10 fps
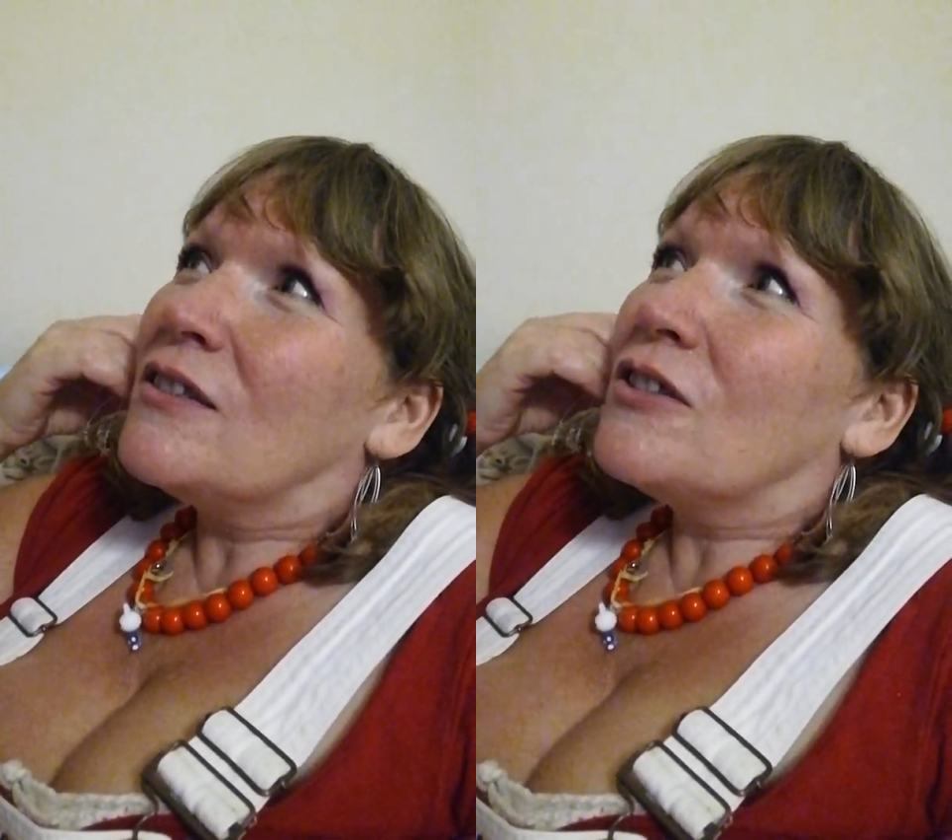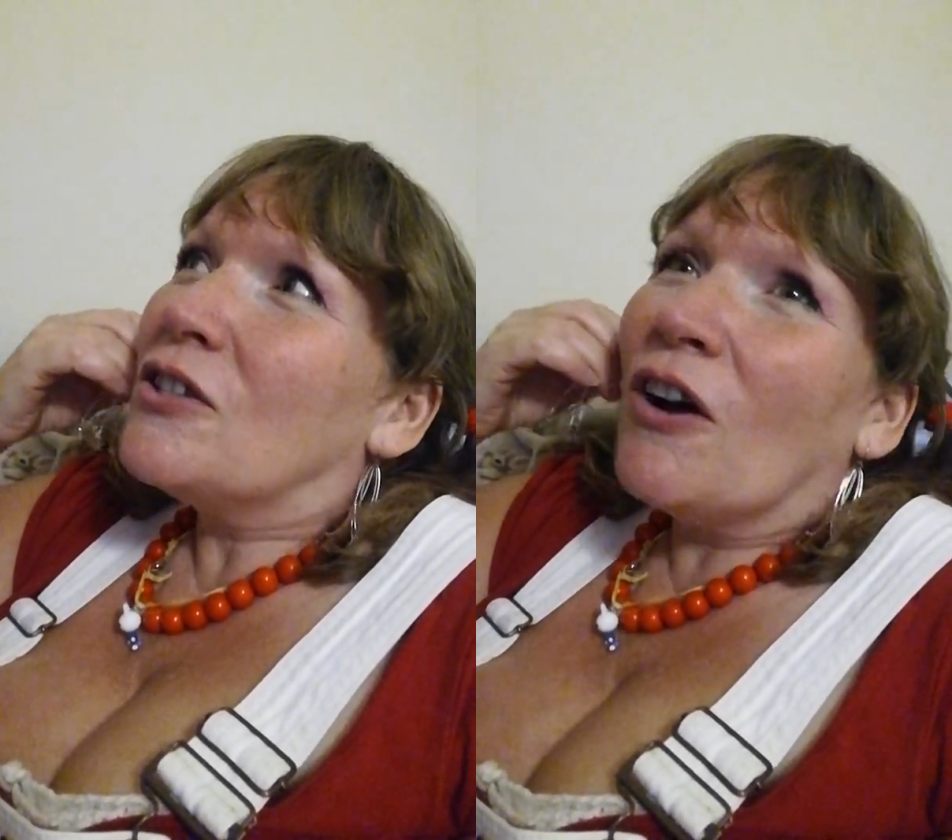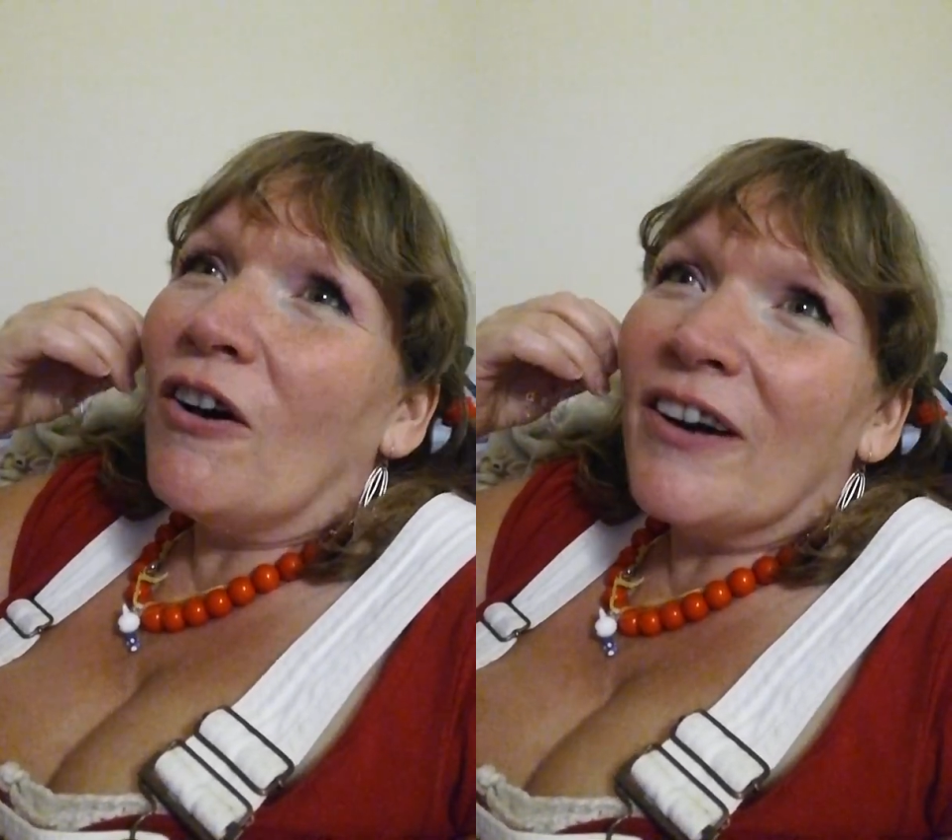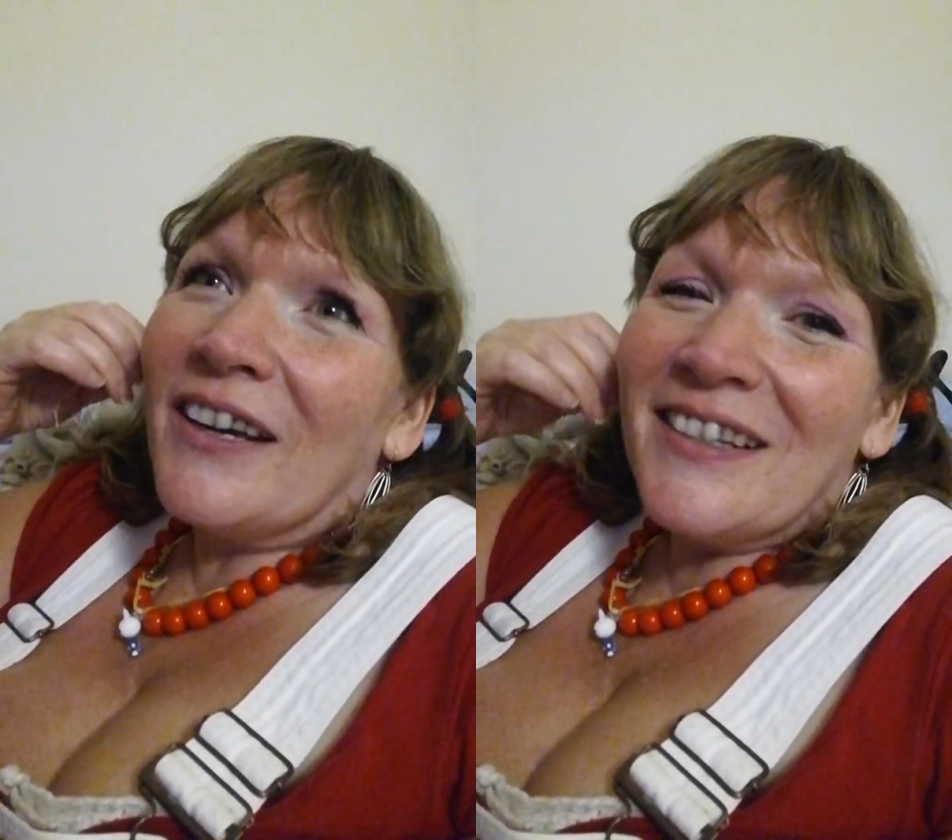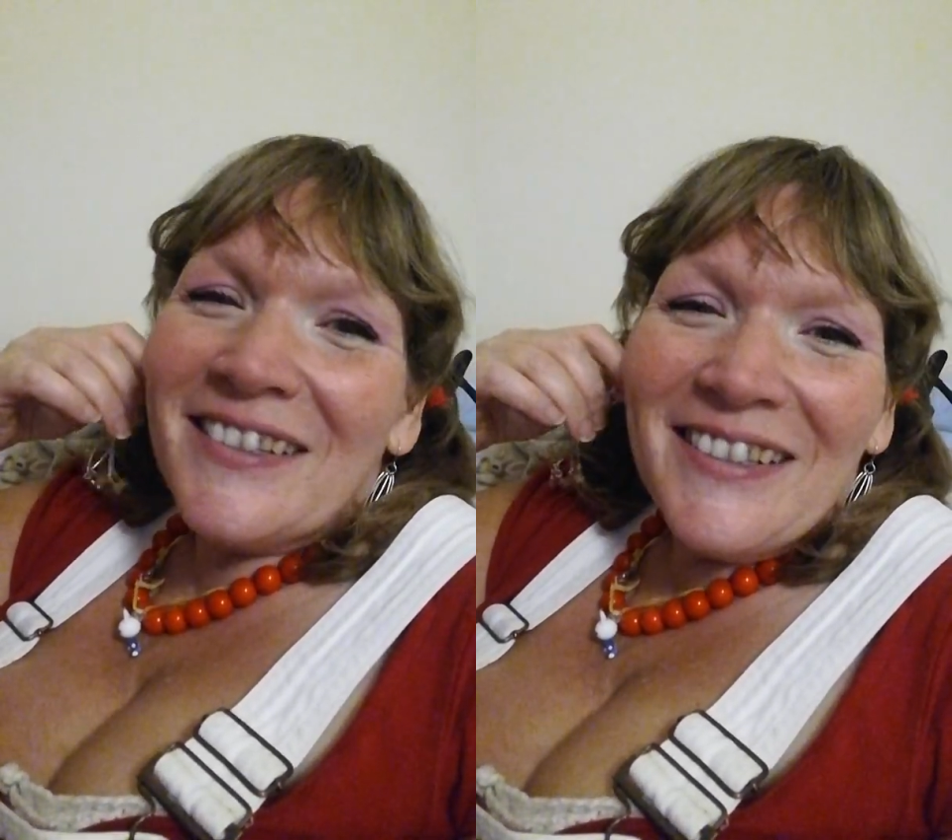
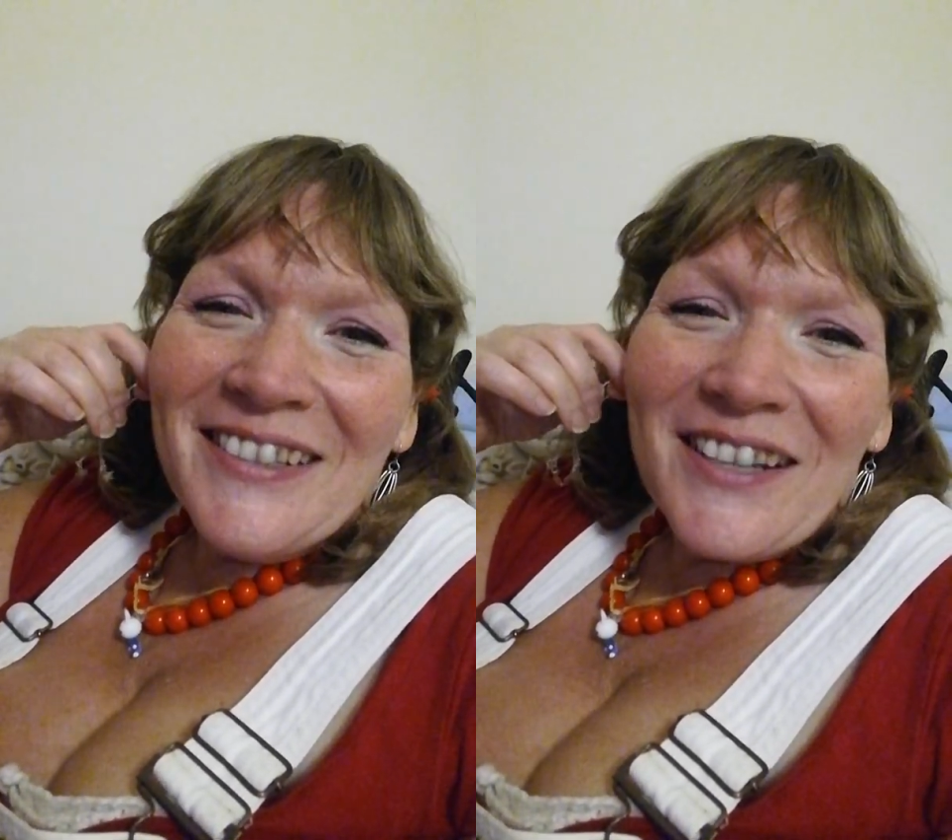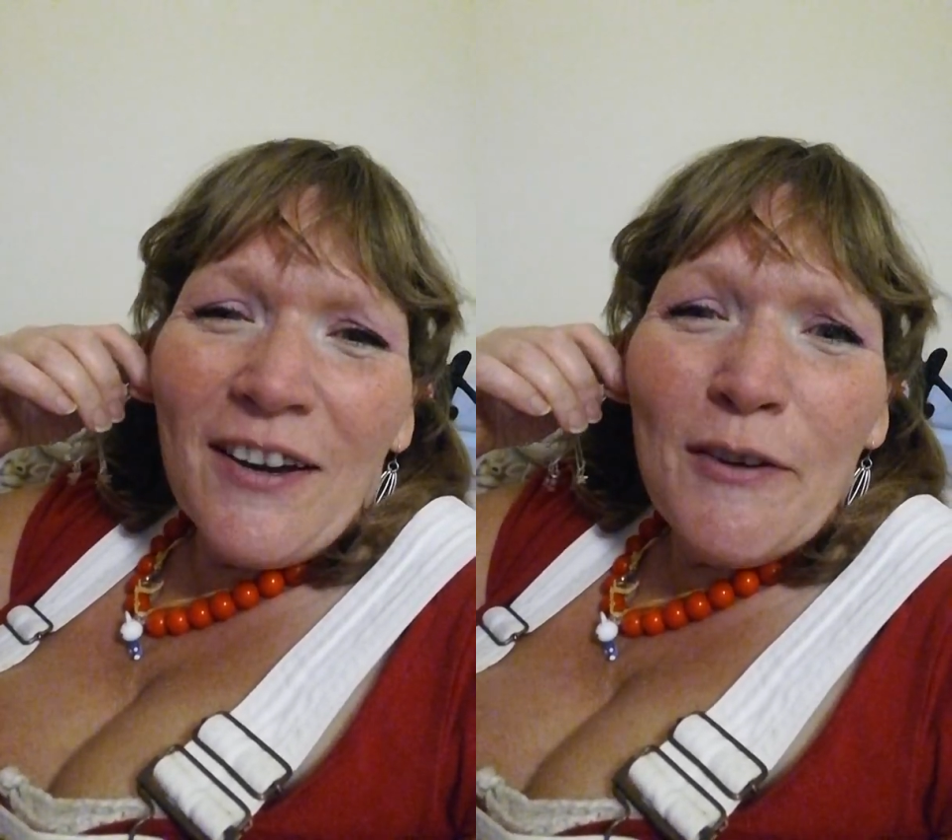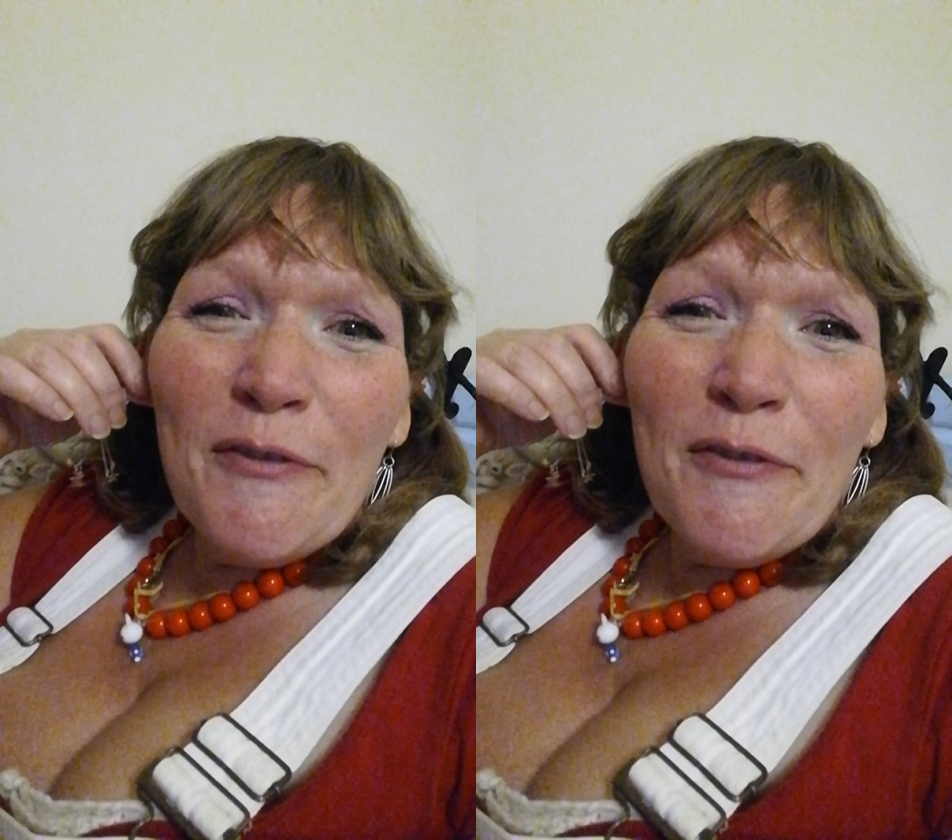died, and he's kind of